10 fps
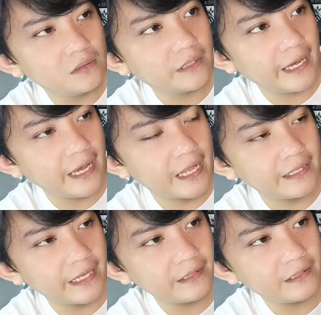Okay,
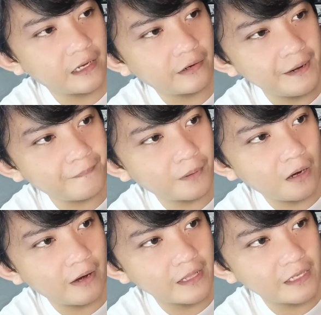and then the
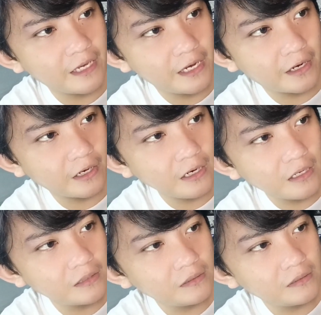Reaper right here,